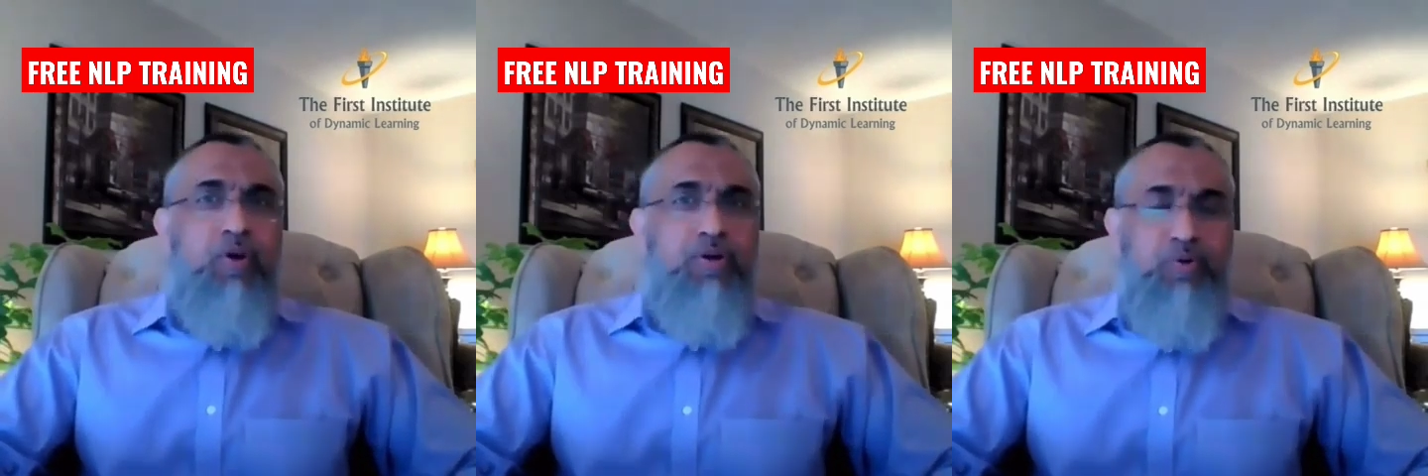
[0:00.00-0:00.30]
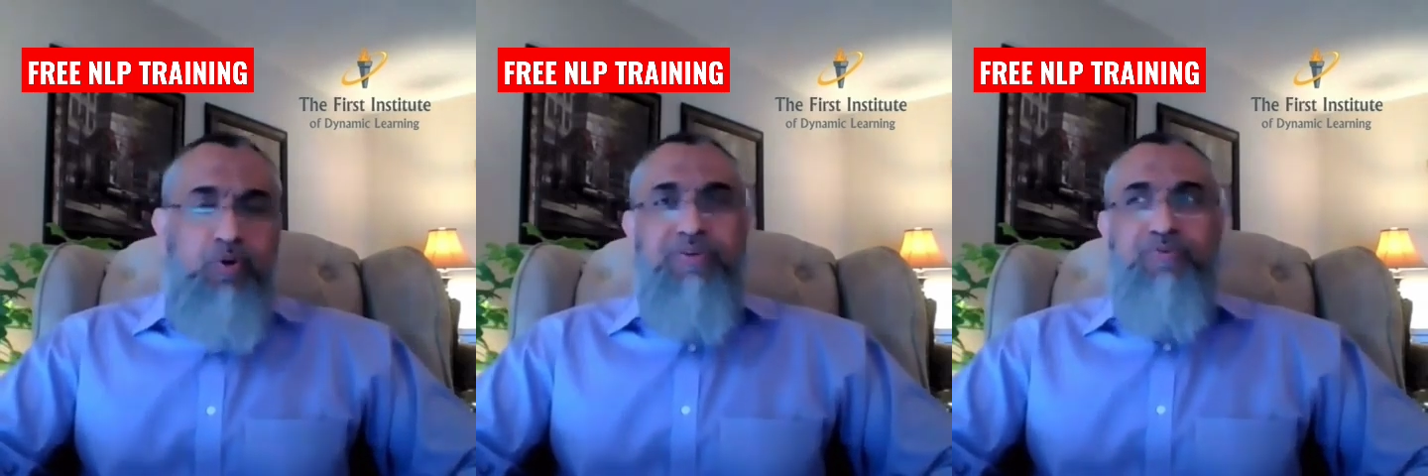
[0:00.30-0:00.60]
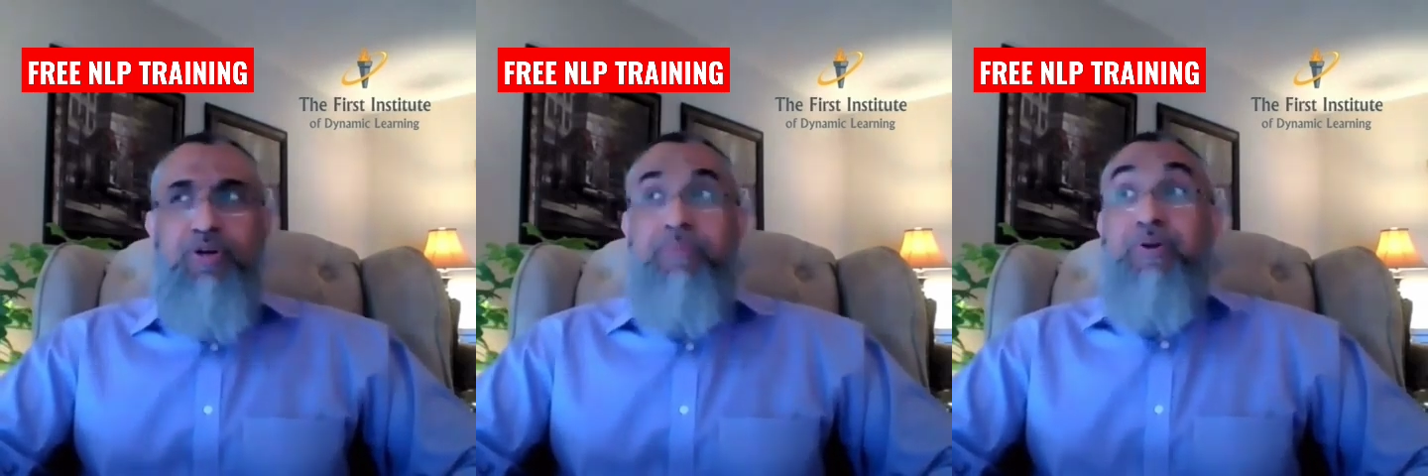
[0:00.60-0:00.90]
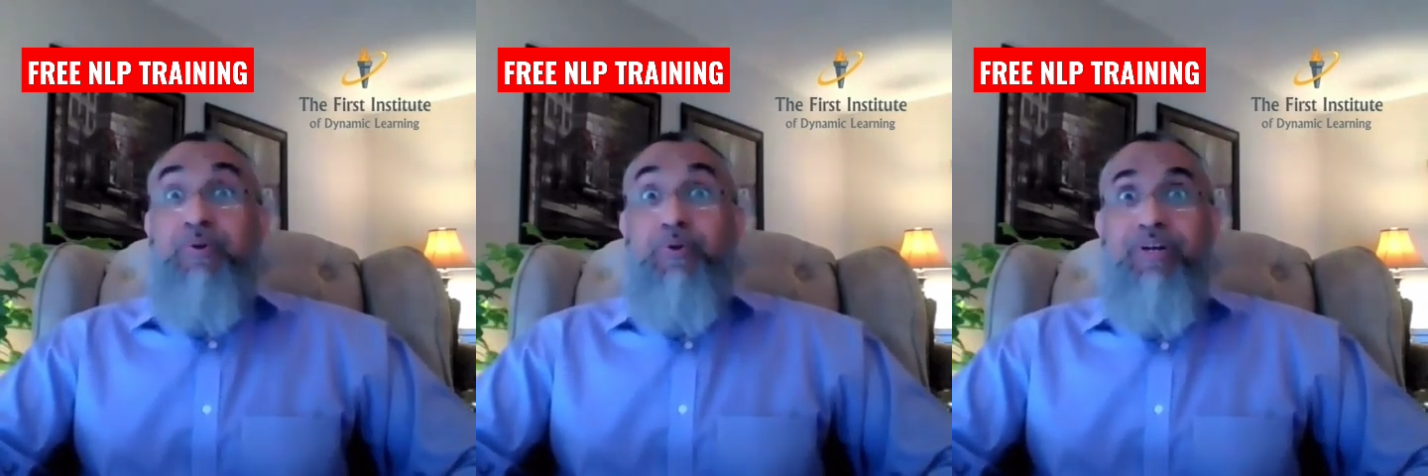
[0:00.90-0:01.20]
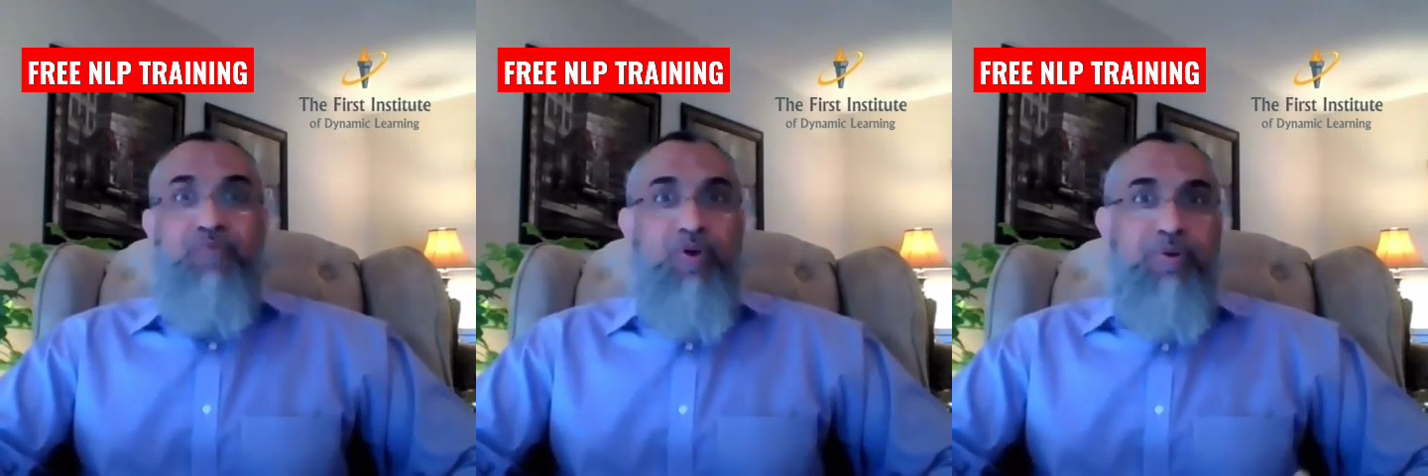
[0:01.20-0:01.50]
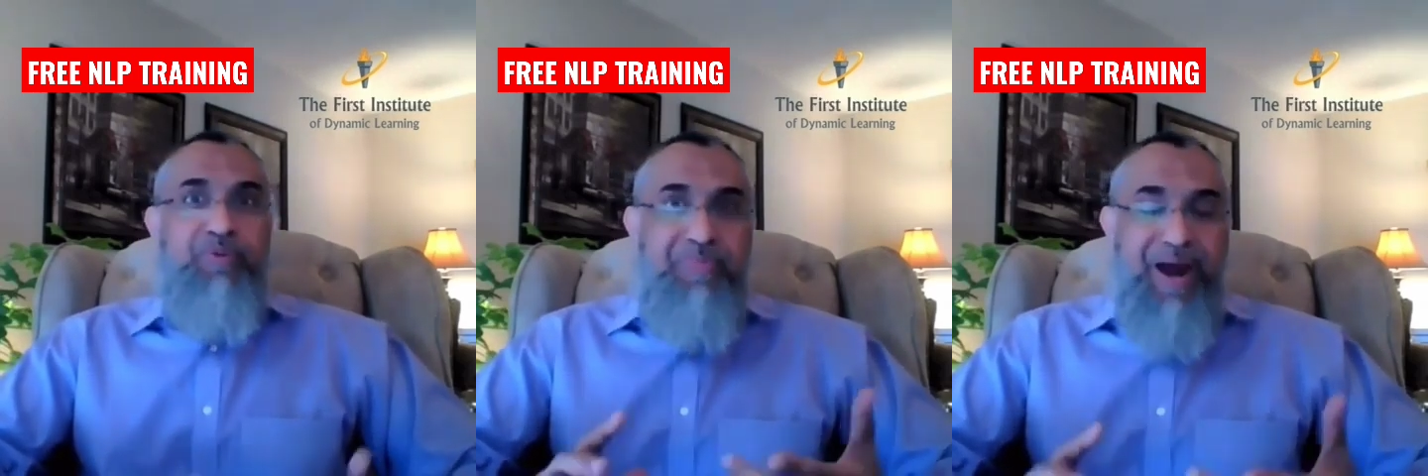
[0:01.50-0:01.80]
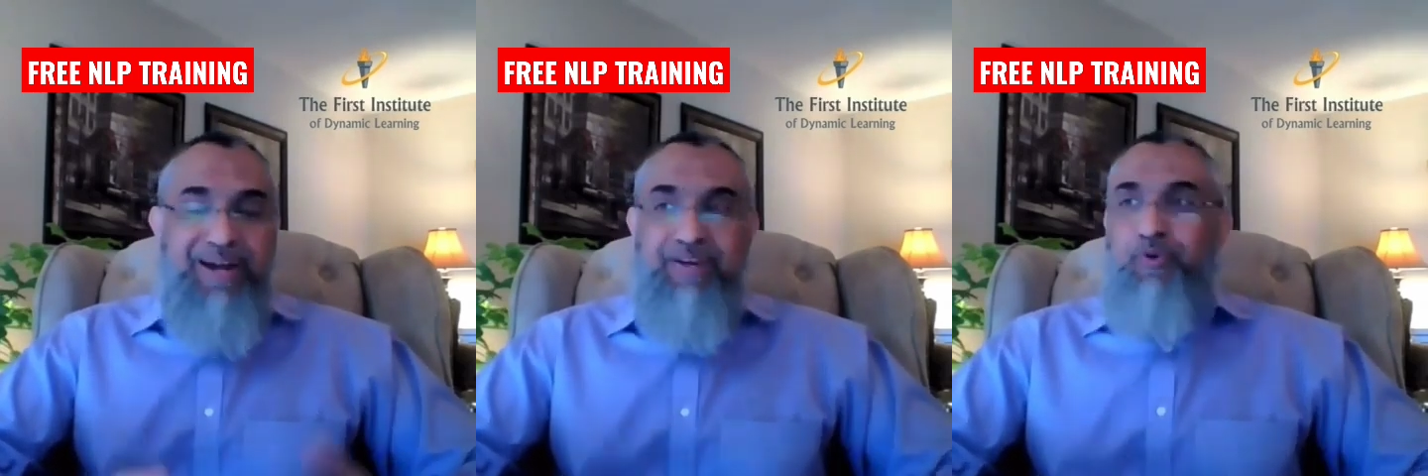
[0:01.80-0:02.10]
wrong environment, good
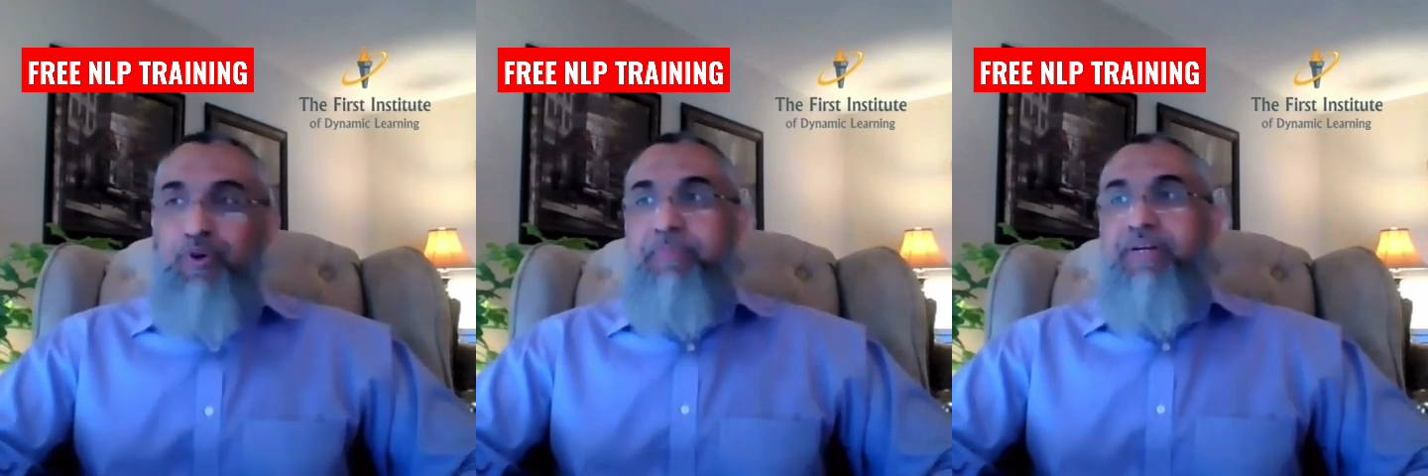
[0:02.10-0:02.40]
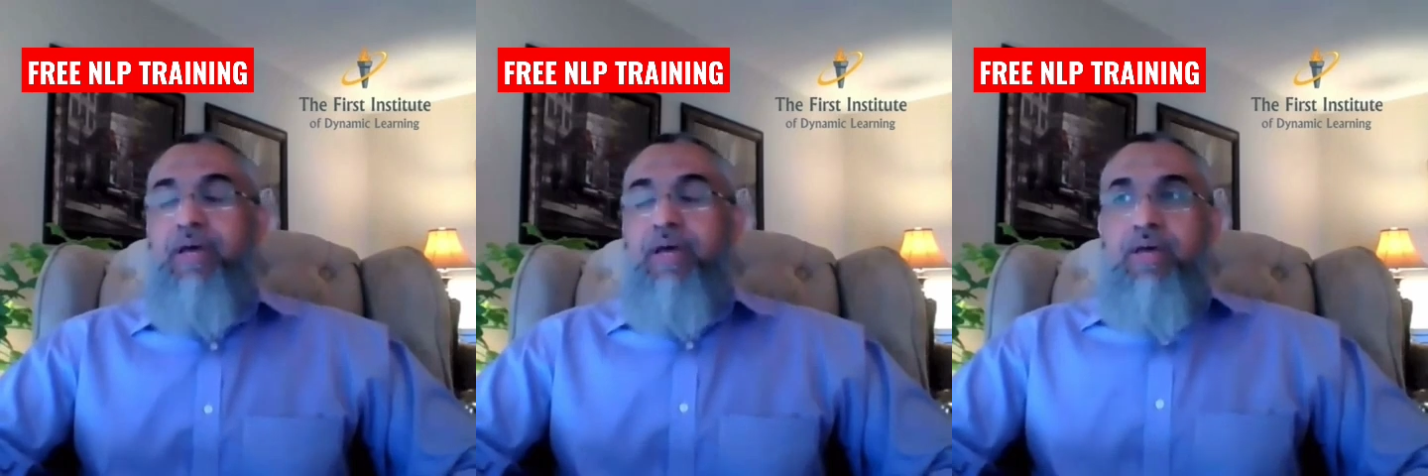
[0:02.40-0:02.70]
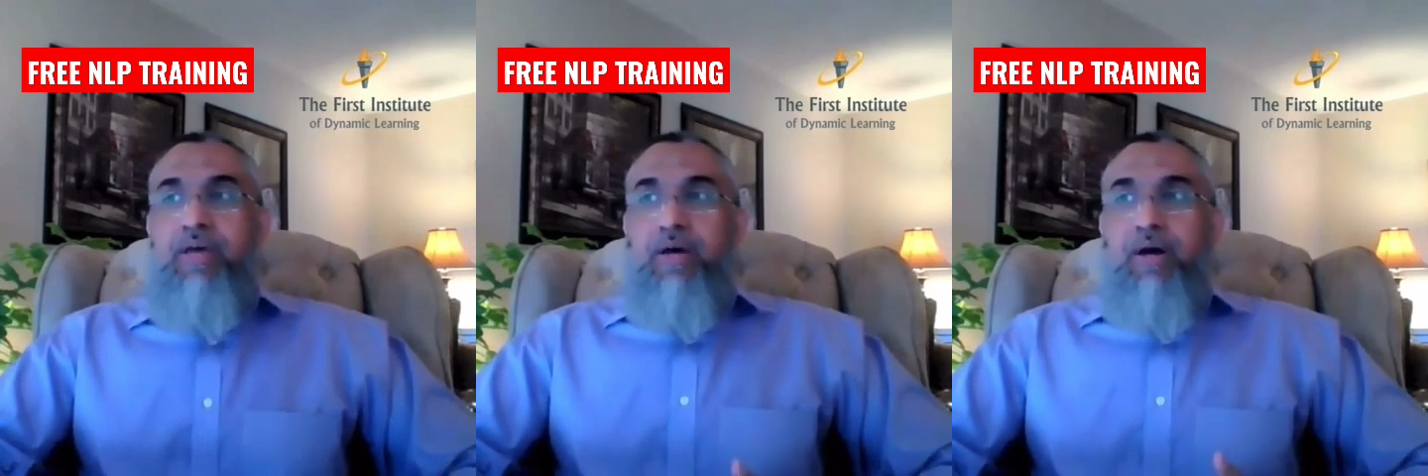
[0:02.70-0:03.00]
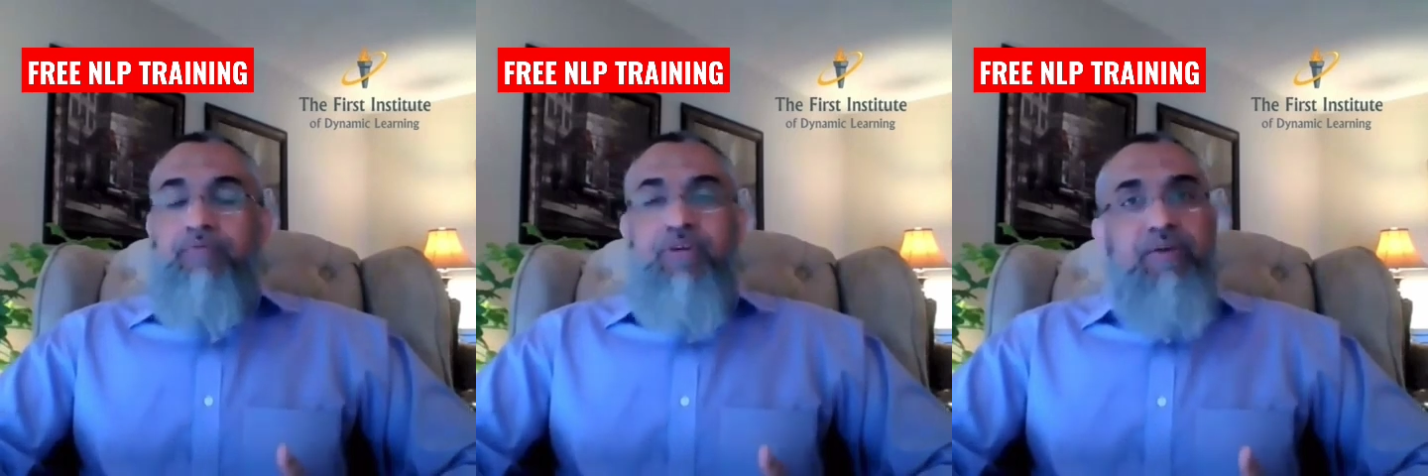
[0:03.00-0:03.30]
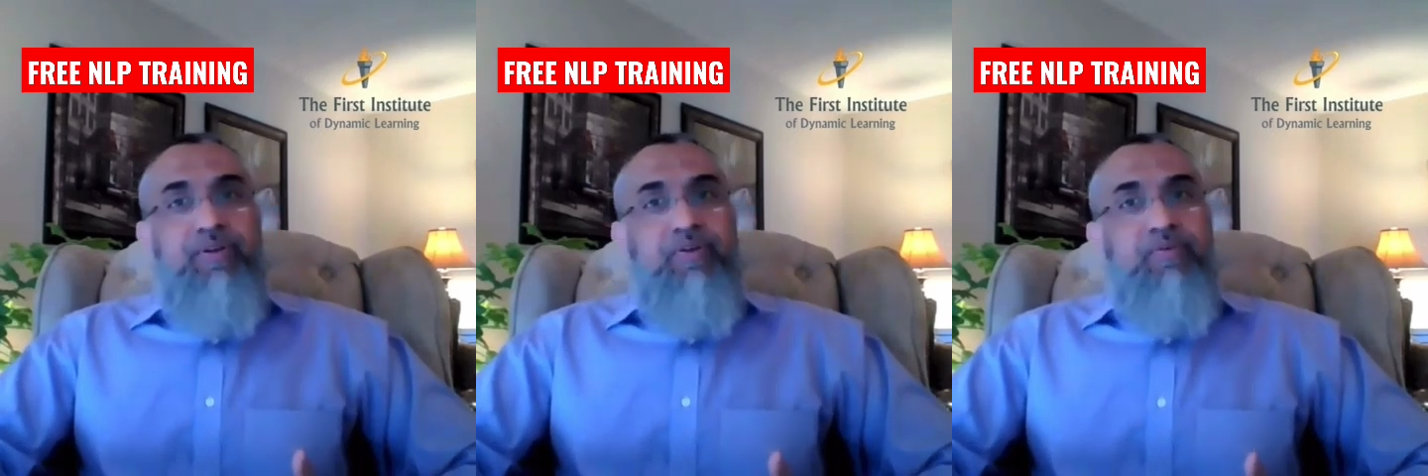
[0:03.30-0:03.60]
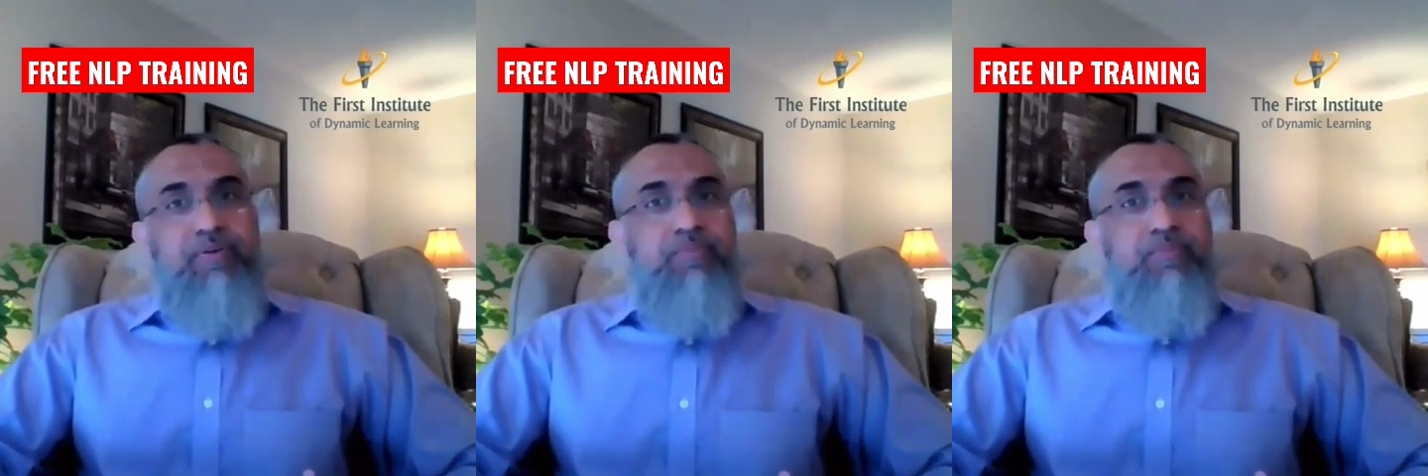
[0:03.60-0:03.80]
environment, bad environment. We have